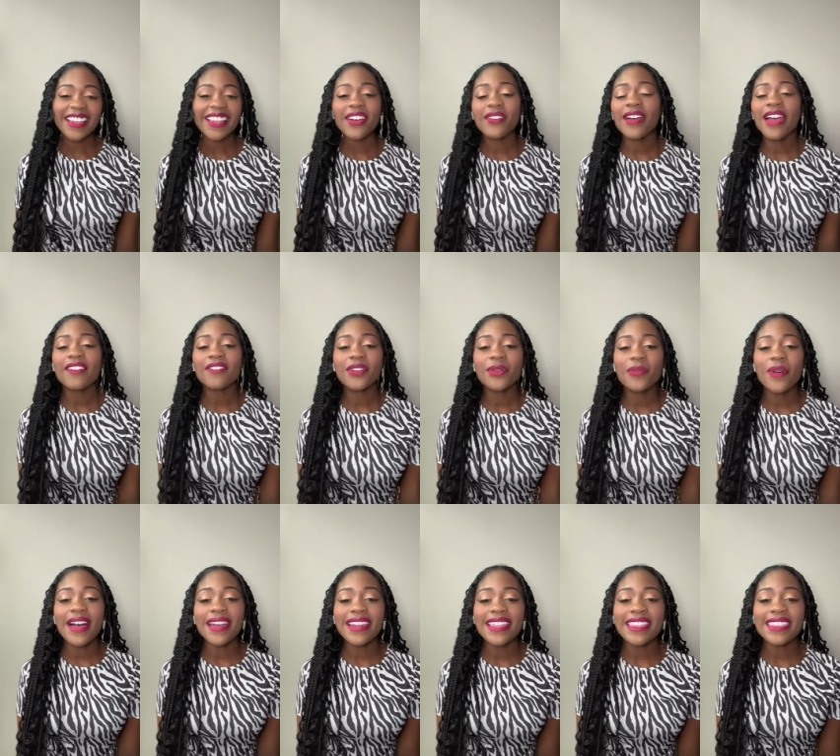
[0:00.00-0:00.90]
Hello
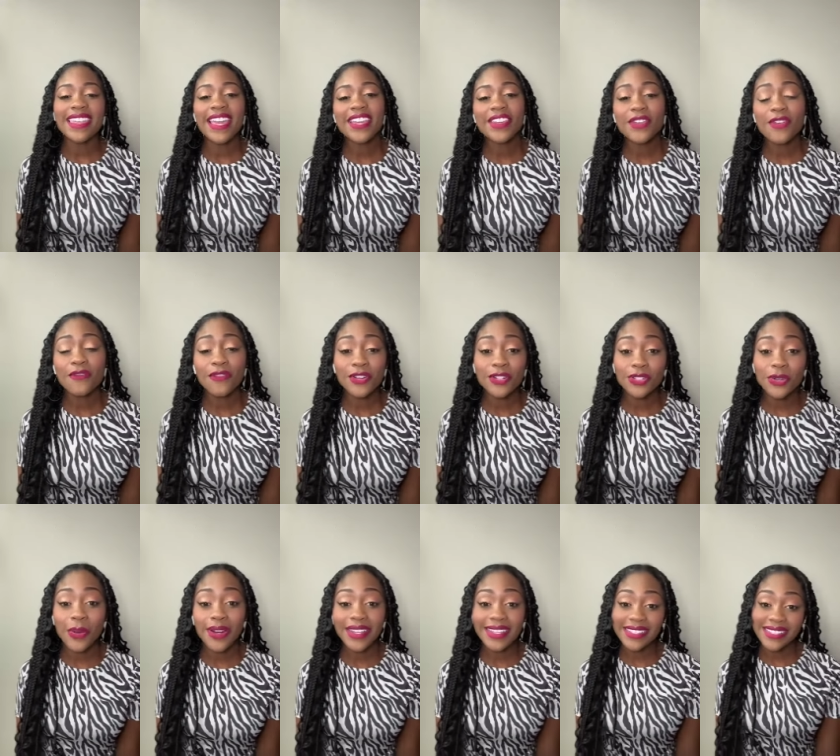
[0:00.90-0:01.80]
everyone, thank you for
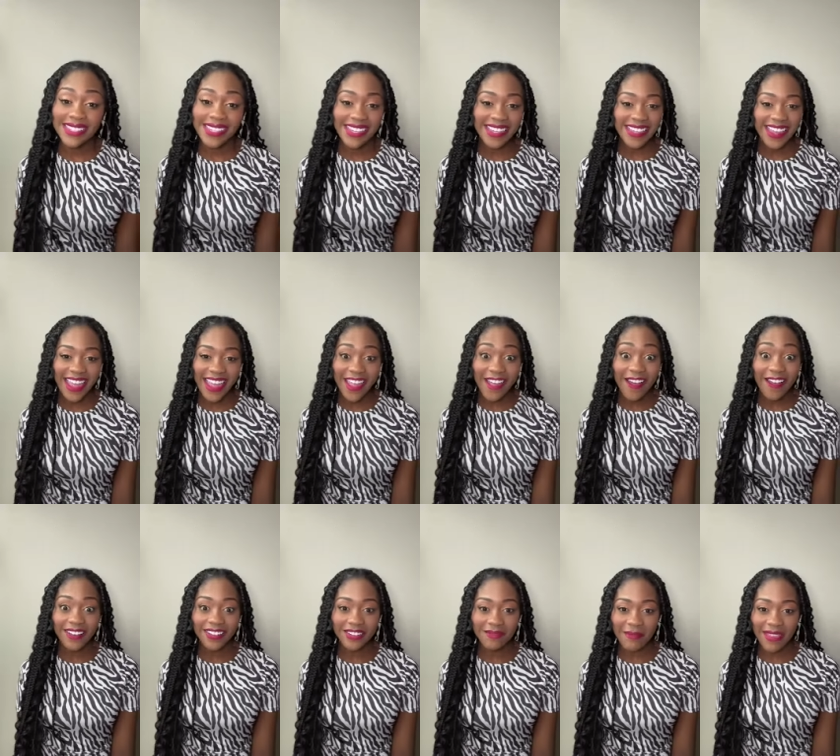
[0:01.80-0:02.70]
joining T K
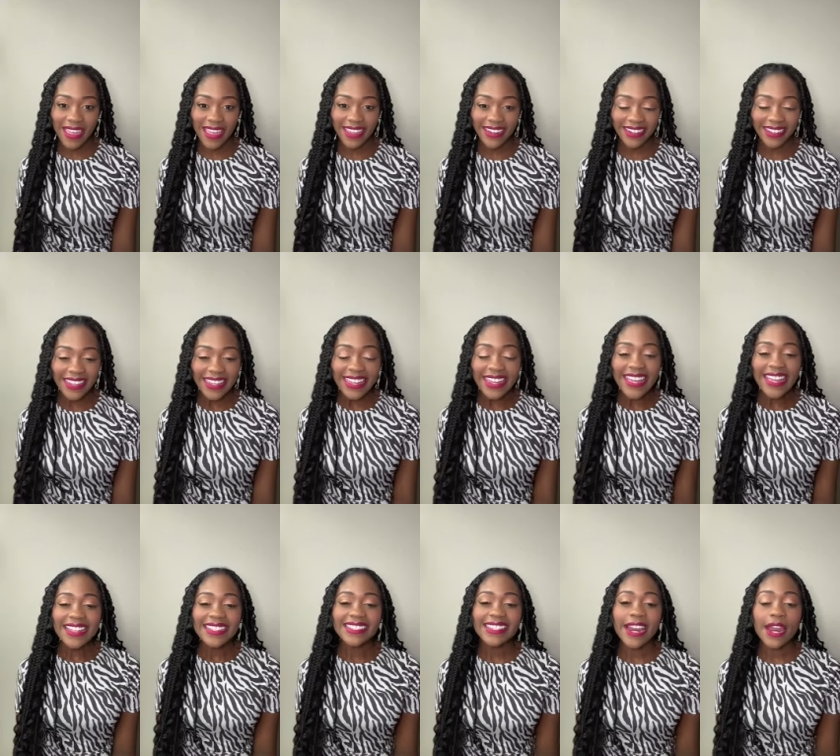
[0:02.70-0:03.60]
On Demand.
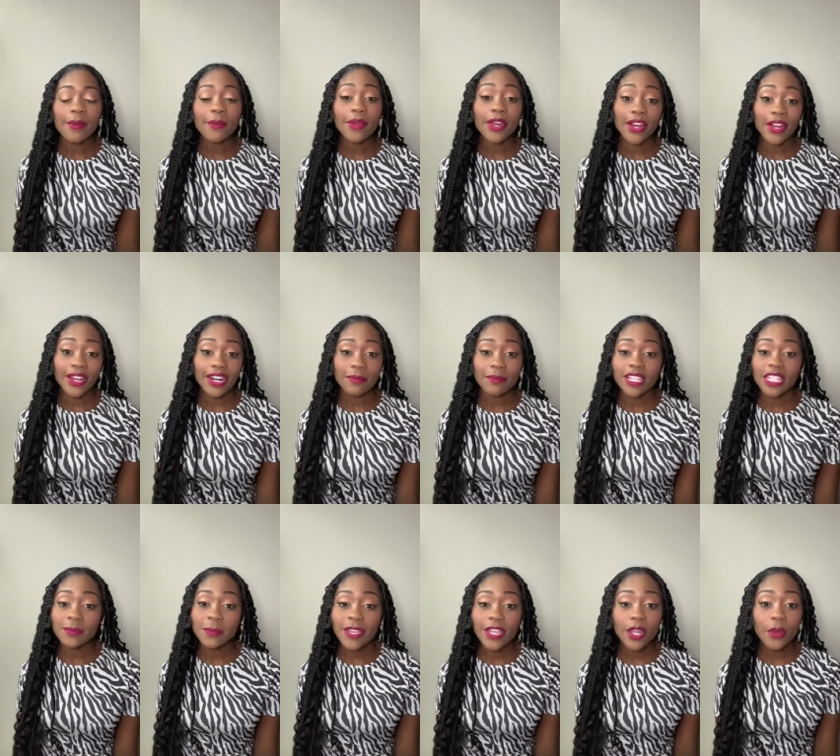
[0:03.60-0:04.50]
Today we are going to
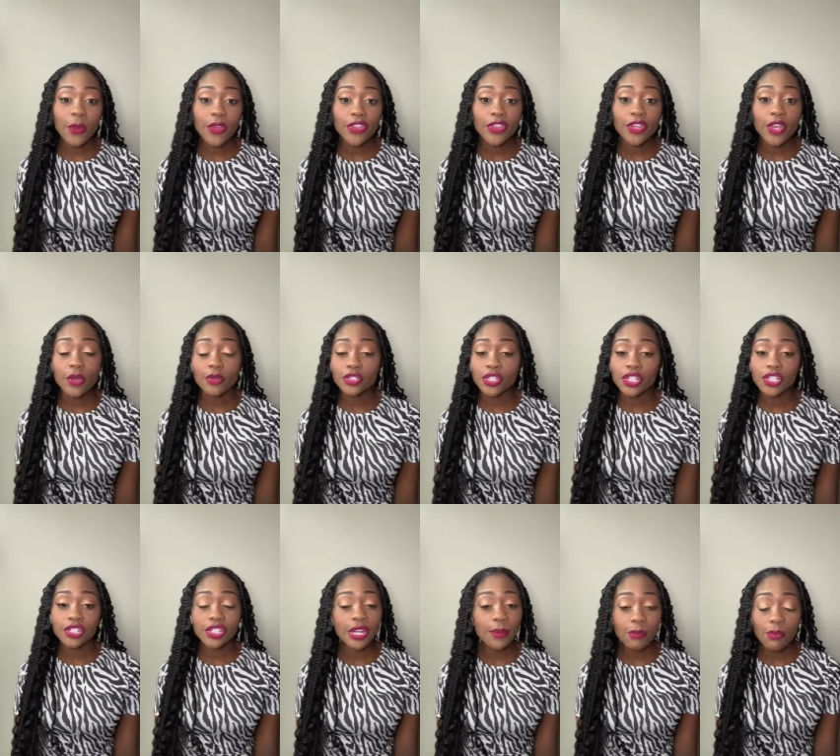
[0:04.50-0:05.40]
be speaking with
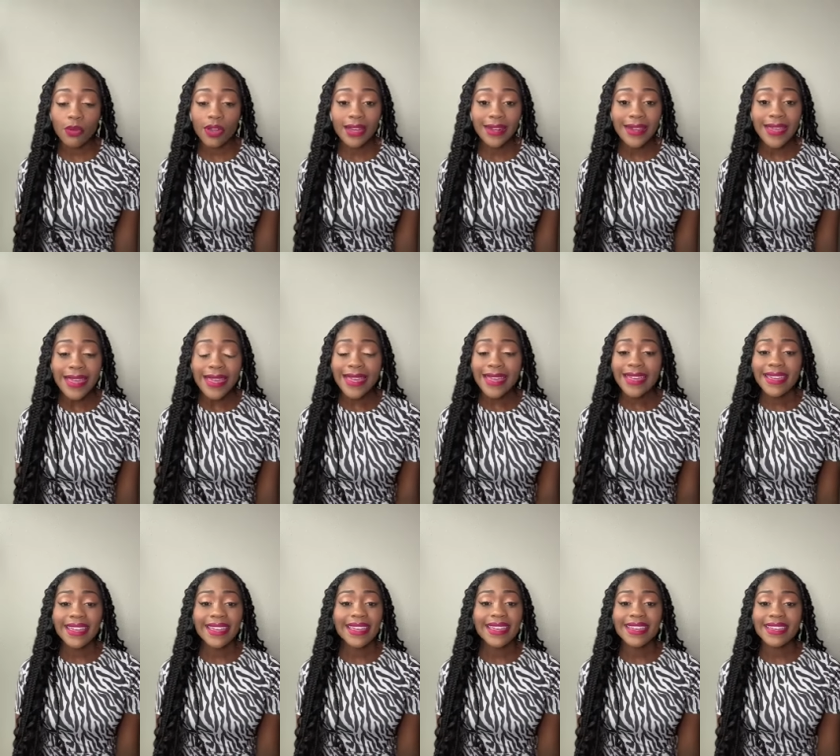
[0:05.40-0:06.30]
Yoshi Chipwood.
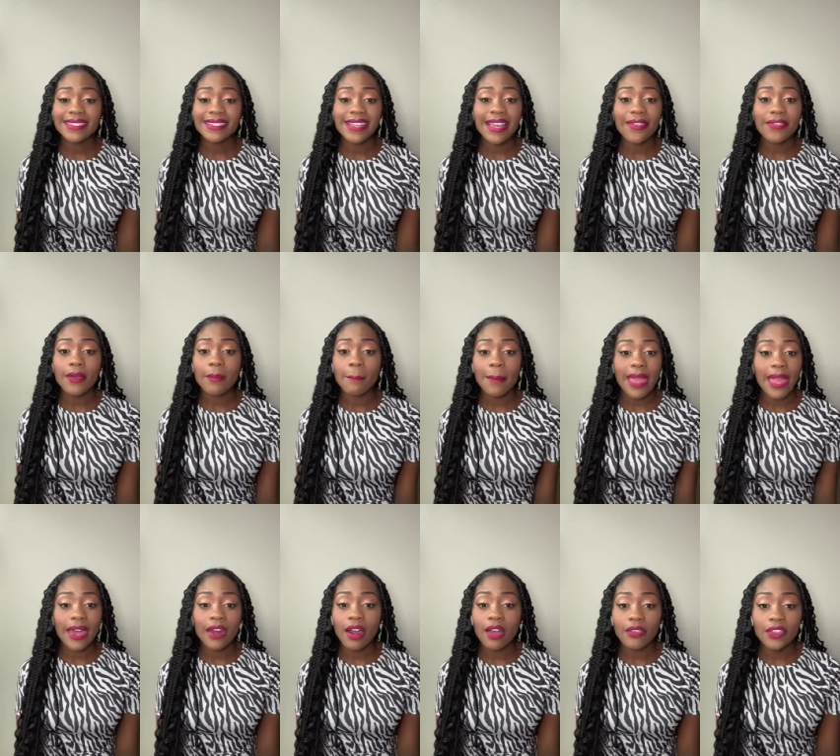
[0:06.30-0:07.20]
He is the
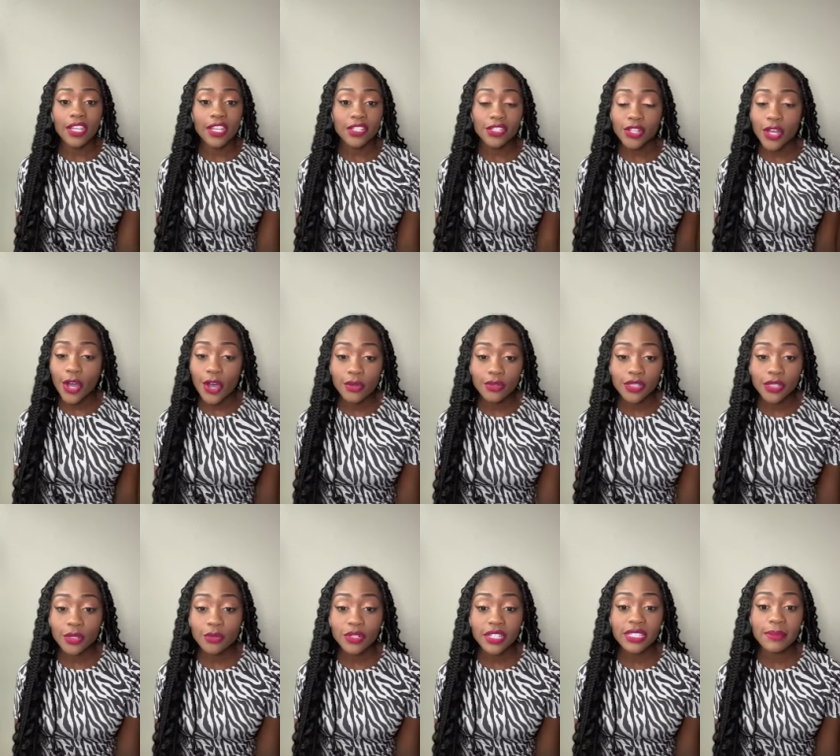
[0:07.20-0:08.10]
man on the East
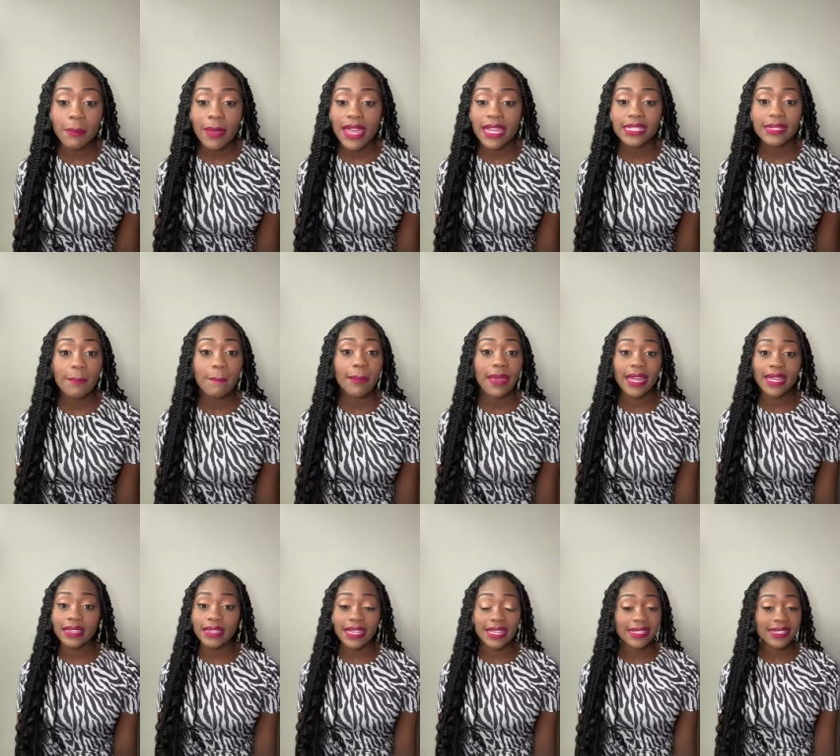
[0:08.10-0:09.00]
Coast who just makes
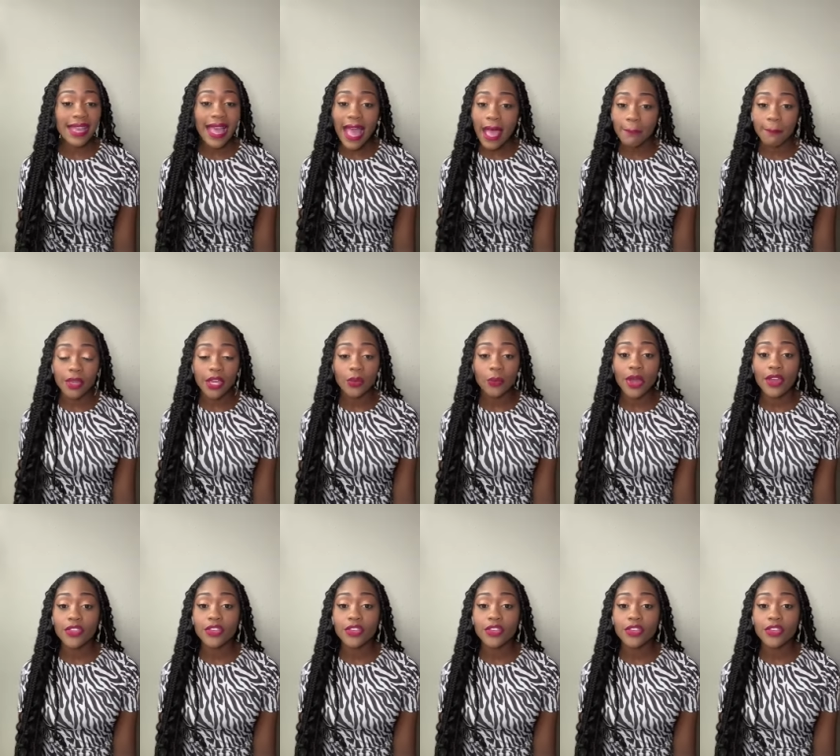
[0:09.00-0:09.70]
big things happen.